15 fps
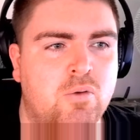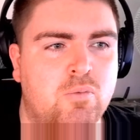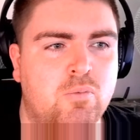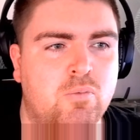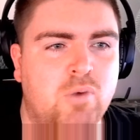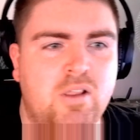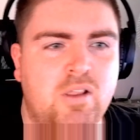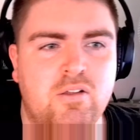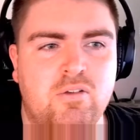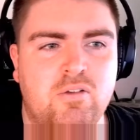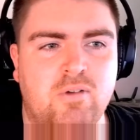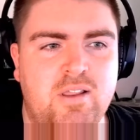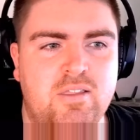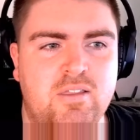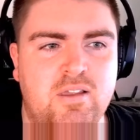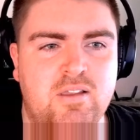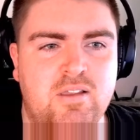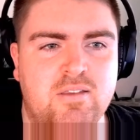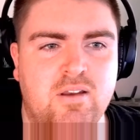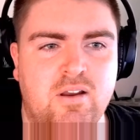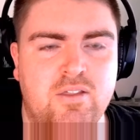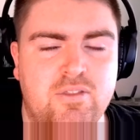One of the great things
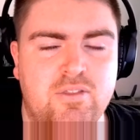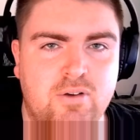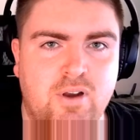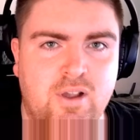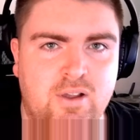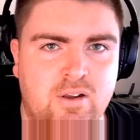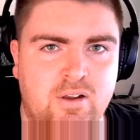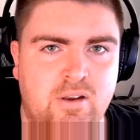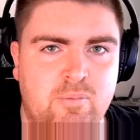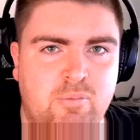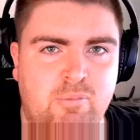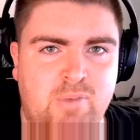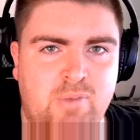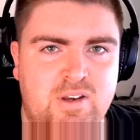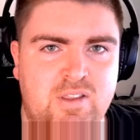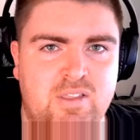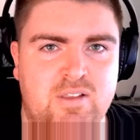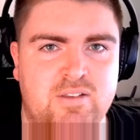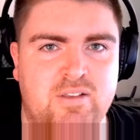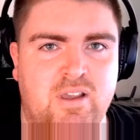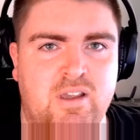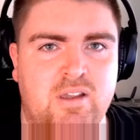that I thought I could implement in
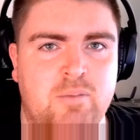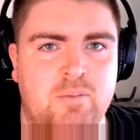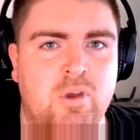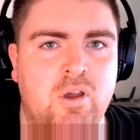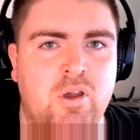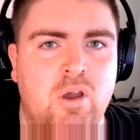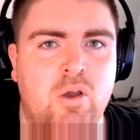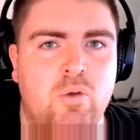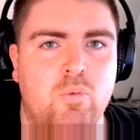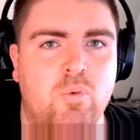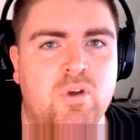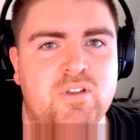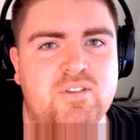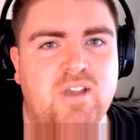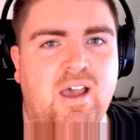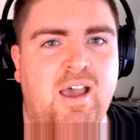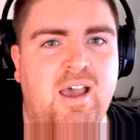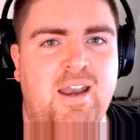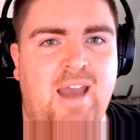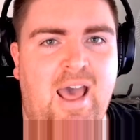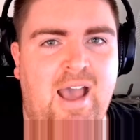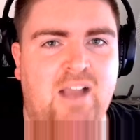this game was
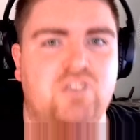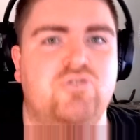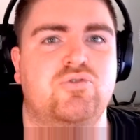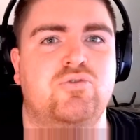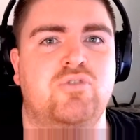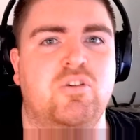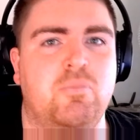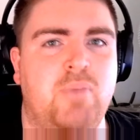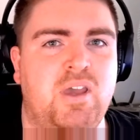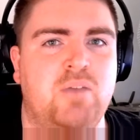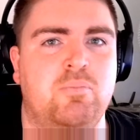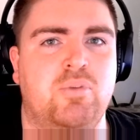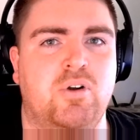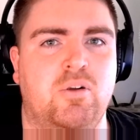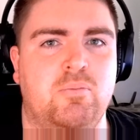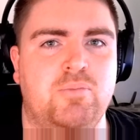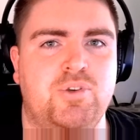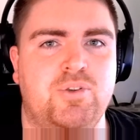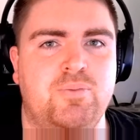an actual command prompt.